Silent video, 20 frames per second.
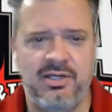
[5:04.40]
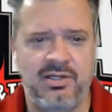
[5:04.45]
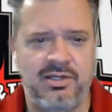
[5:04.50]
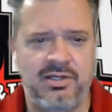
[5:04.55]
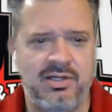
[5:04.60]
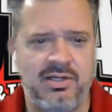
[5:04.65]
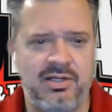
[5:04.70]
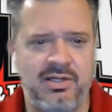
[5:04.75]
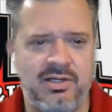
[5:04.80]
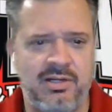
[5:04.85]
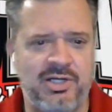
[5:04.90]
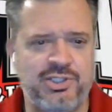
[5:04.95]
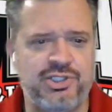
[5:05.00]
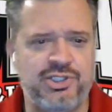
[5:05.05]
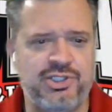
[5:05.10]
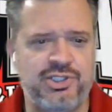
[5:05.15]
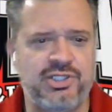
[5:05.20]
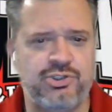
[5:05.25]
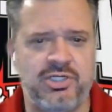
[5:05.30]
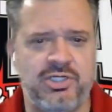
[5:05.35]
a bunch of
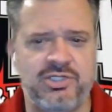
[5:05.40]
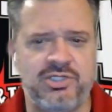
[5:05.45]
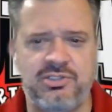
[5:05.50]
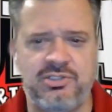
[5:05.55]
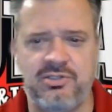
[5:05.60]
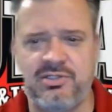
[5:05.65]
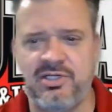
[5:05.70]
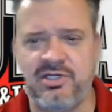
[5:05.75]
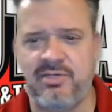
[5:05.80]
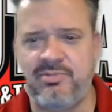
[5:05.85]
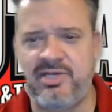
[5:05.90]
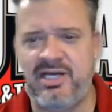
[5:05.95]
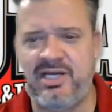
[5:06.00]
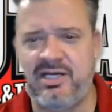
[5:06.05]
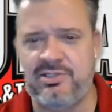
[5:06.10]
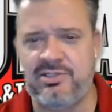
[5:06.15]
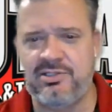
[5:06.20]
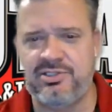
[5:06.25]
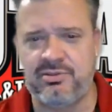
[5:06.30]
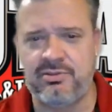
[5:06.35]
these trucks that'll come
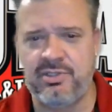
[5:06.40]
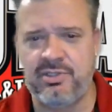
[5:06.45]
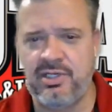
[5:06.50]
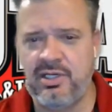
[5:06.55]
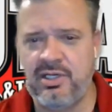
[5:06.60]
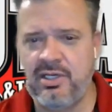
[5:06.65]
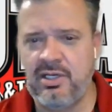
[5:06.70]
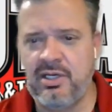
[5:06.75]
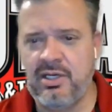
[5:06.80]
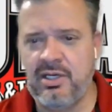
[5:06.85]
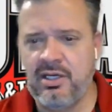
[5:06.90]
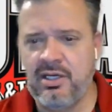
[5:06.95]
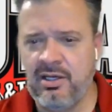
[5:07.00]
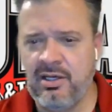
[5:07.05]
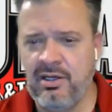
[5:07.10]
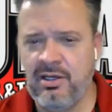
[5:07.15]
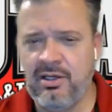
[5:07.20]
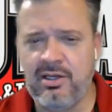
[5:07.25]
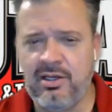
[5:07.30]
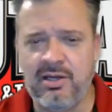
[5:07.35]
down. So
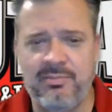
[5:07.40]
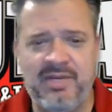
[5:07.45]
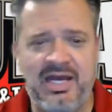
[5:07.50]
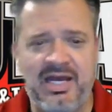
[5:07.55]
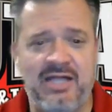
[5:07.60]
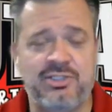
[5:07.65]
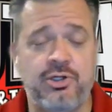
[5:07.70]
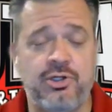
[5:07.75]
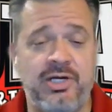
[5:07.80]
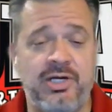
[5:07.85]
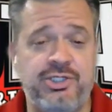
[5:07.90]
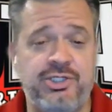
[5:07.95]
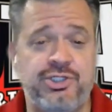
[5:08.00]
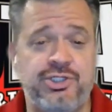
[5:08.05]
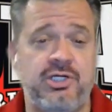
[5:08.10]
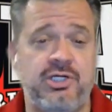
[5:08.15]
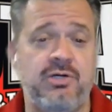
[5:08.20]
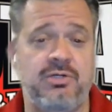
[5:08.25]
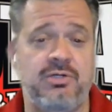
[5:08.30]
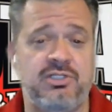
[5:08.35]
come down. It's a great
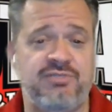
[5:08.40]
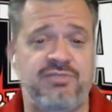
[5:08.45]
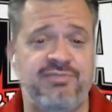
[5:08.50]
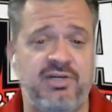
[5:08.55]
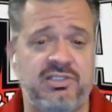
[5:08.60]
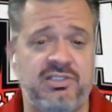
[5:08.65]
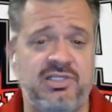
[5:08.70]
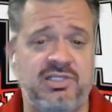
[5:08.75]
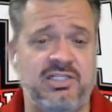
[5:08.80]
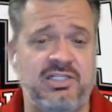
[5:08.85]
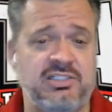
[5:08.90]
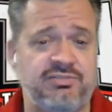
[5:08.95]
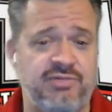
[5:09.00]
show. There's fun things for the